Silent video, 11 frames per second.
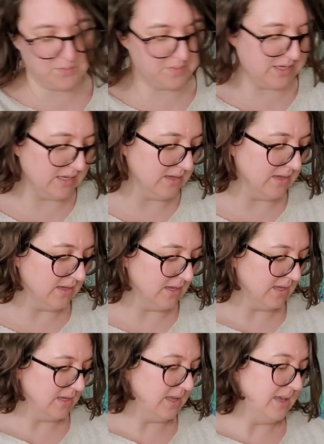would be
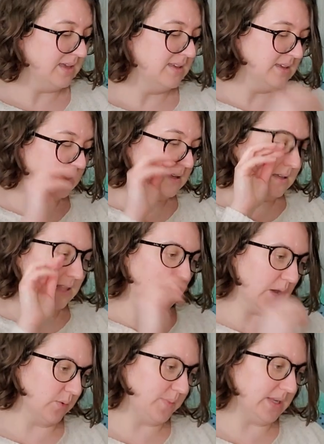
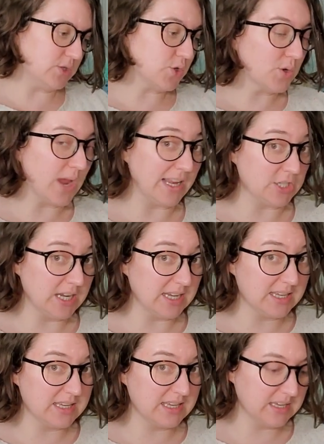that would be
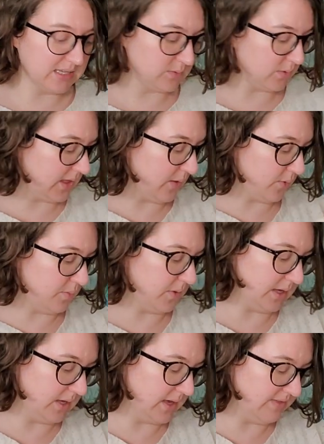tragic, is what that would
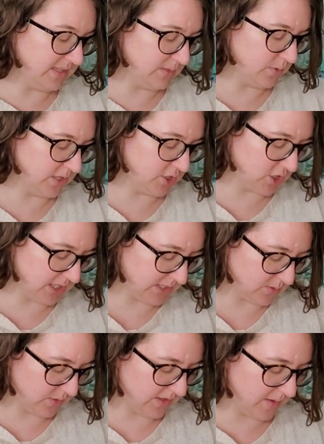be. And this one is
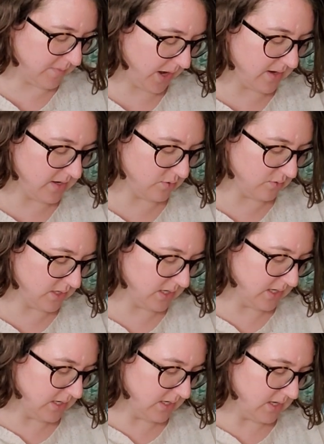just with, I'm, I don't,
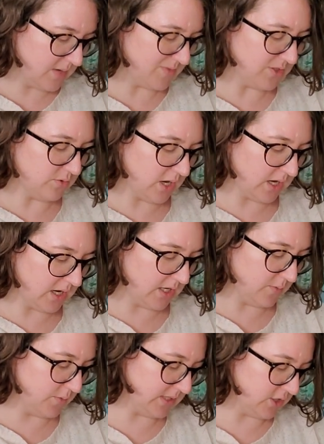so I'm not
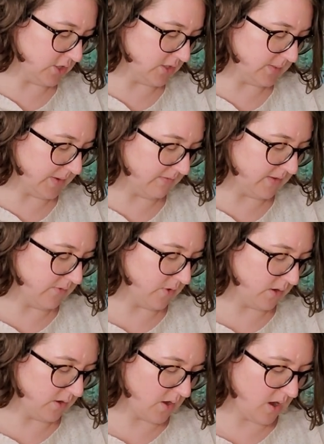100% sure it's my
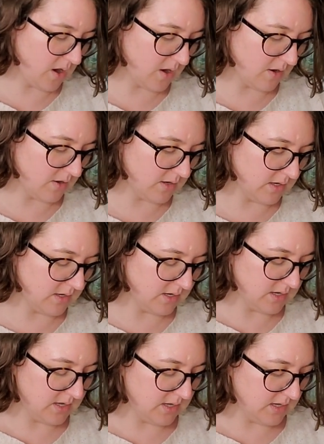favorite yarn.
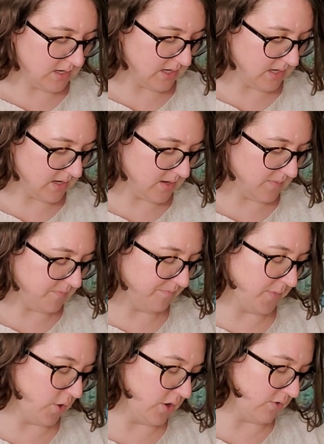Um,
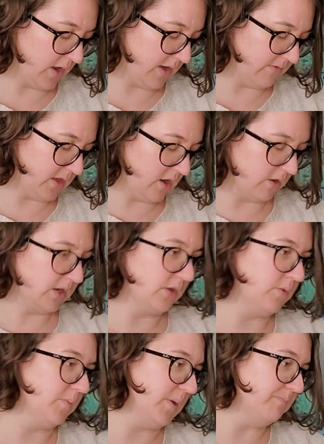oh, I don't have the yarn here
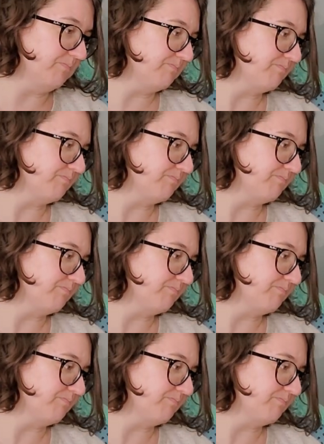with me.